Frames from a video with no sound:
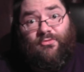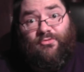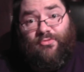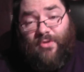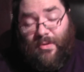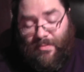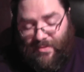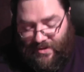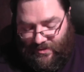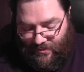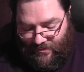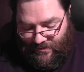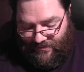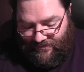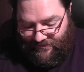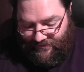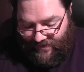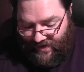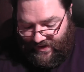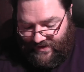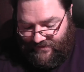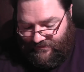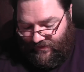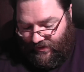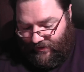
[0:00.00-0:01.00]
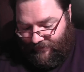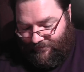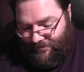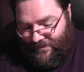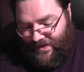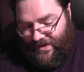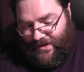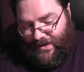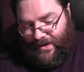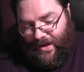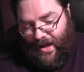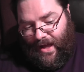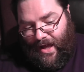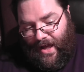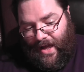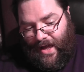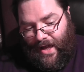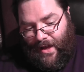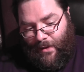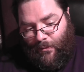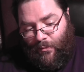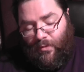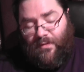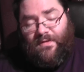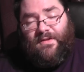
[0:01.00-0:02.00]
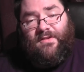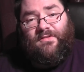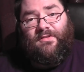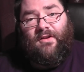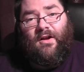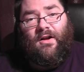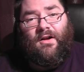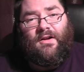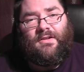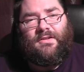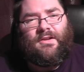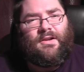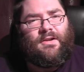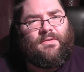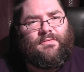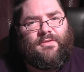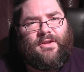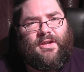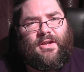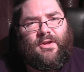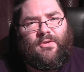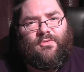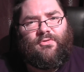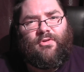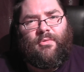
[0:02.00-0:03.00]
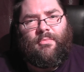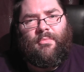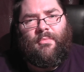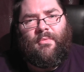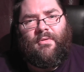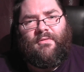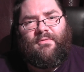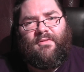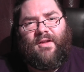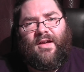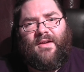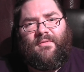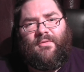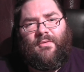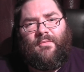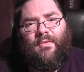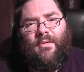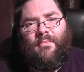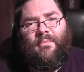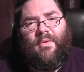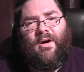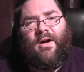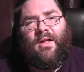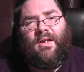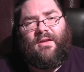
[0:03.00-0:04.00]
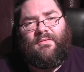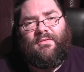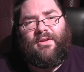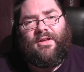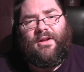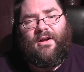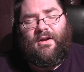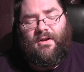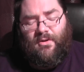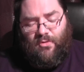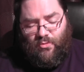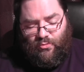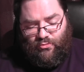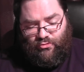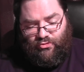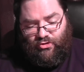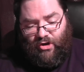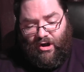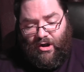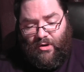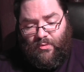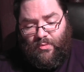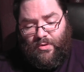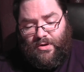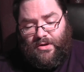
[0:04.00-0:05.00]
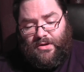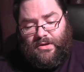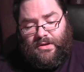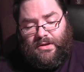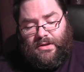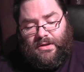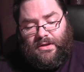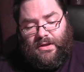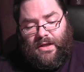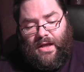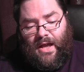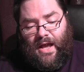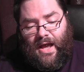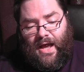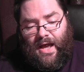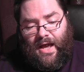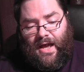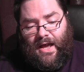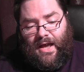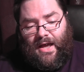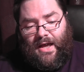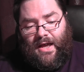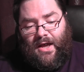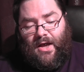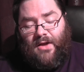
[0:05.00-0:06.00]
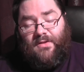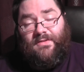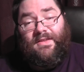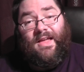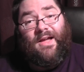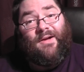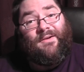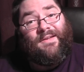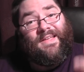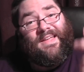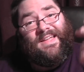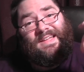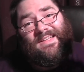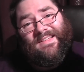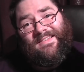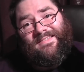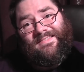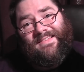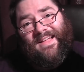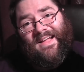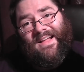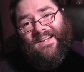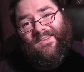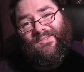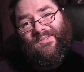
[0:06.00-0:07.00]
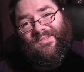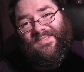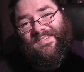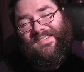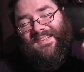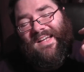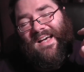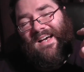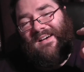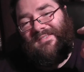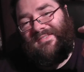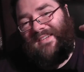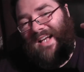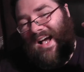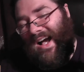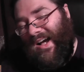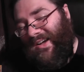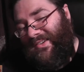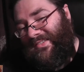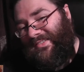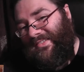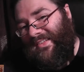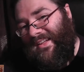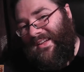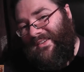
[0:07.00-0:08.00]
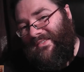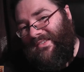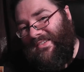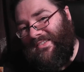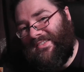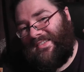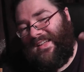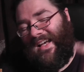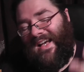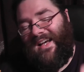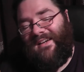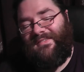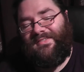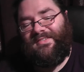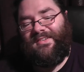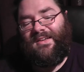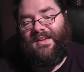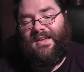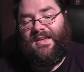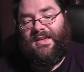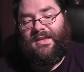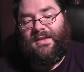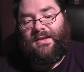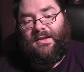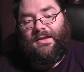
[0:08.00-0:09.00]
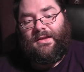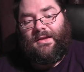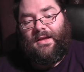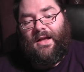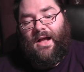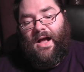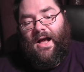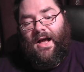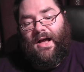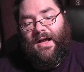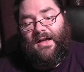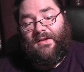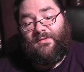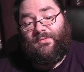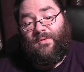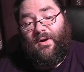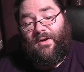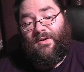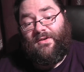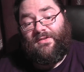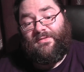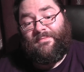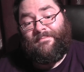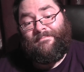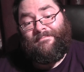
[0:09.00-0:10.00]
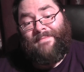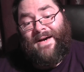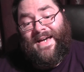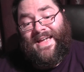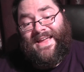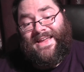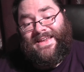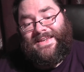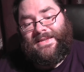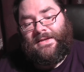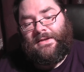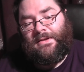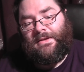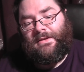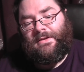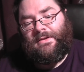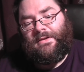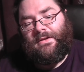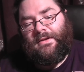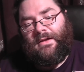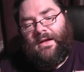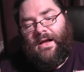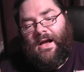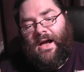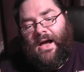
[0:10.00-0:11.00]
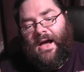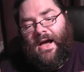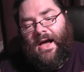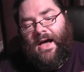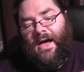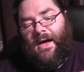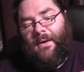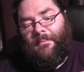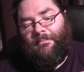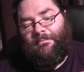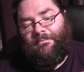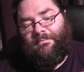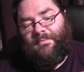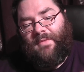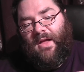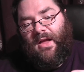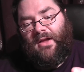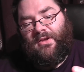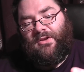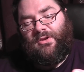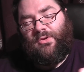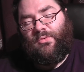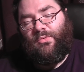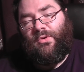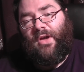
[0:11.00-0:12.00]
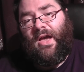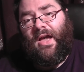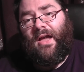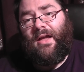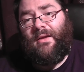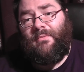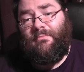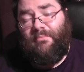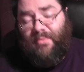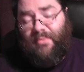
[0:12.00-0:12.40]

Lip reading: Dripping with Flavour. What these are, I don't know if you know Dripping with Flavour, run by a lovely guy called Joe. Down on the south coast here in South Sea is where it's made. And you can